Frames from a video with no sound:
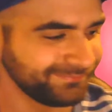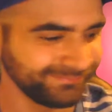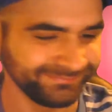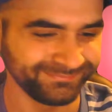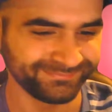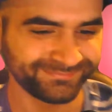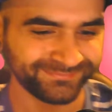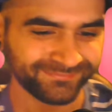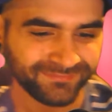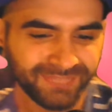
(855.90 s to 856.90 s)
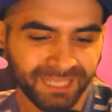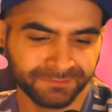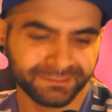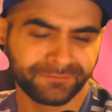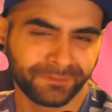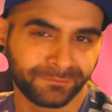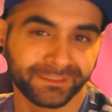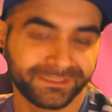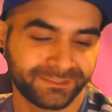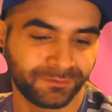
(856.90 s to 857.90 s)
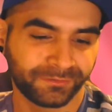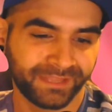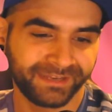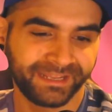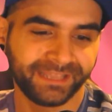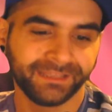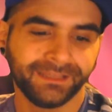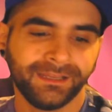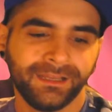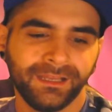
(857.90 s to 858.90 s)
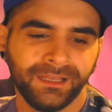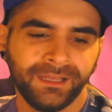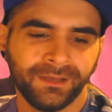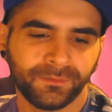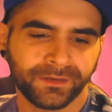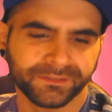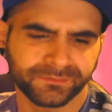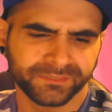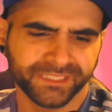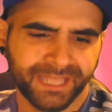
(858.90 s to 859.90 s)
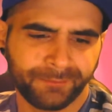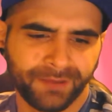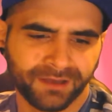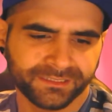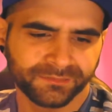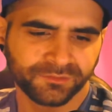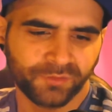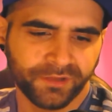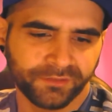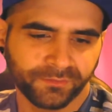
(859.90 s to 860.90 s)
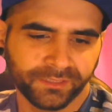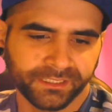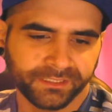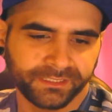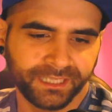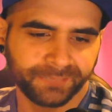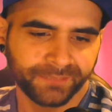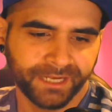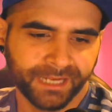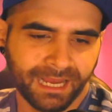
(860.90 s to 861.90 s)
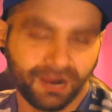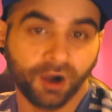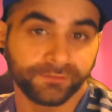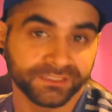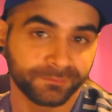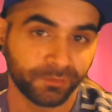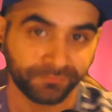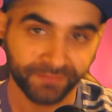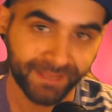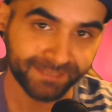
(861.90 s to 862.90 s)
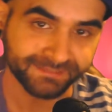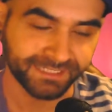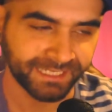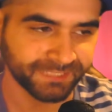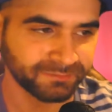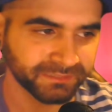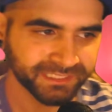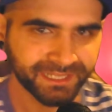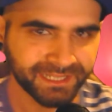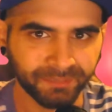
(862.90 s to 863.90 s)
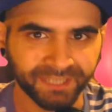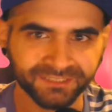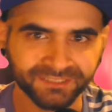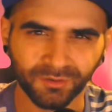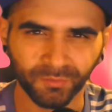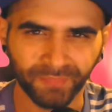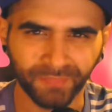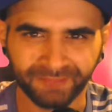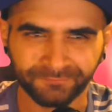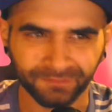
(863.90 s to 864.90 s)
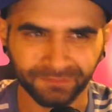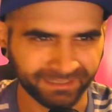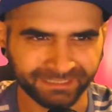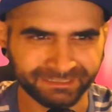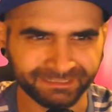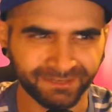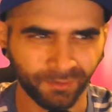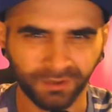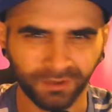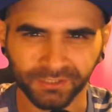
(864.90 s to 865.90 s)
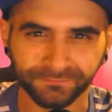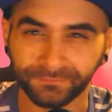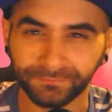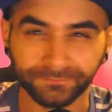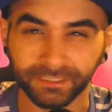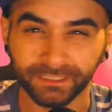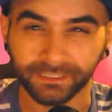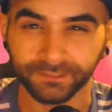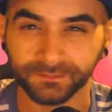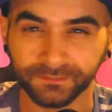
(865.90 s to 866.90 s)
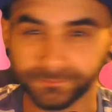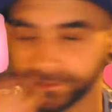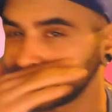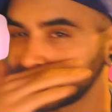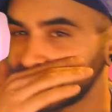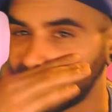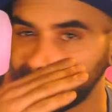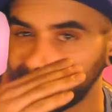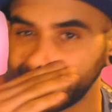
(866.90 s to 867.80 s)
I was definitely really stoked that day. What else was in that box? There was one other really good game that I got. Harvest Moon for the SNES was in there, but I sold that for like, I don't know, 115 or something like that.